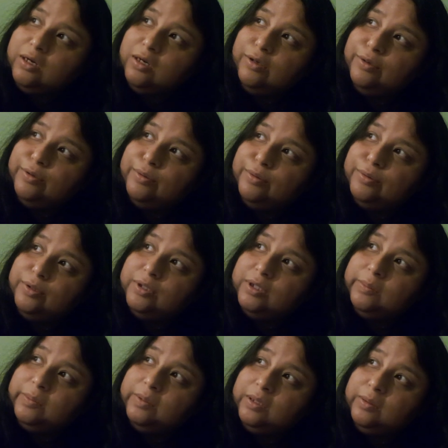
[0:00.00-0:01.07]
I'll go to
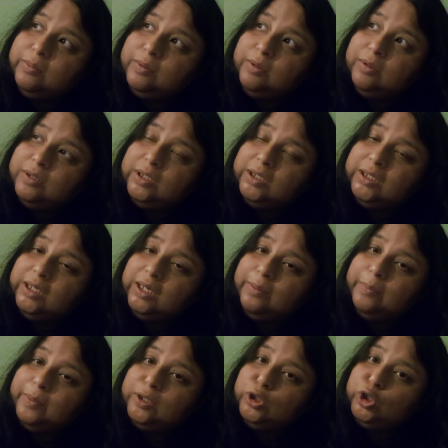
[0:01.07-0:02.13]
sleep now because it's 10
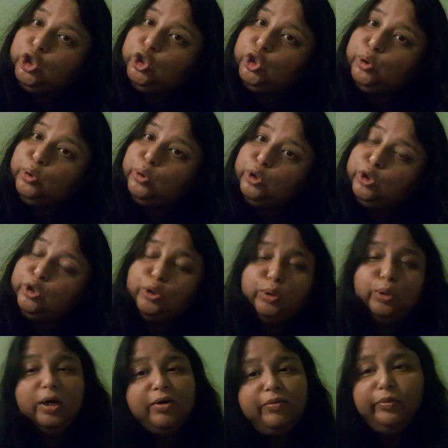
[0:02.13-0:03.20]
past 2. So
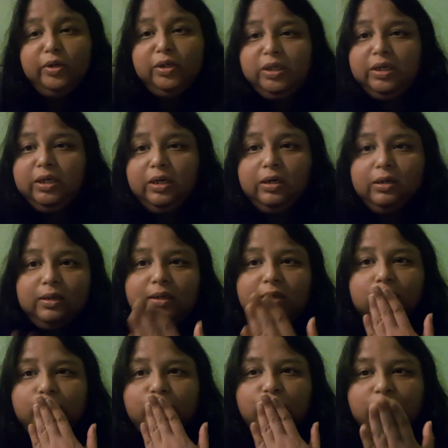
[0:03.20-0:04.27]
I'll go take care and
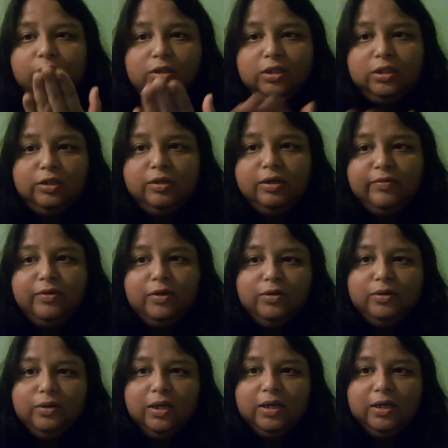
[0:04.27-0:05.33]
see you
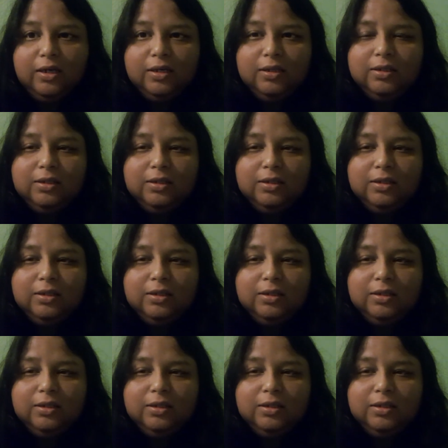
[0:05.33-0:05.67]
afternoon, guys.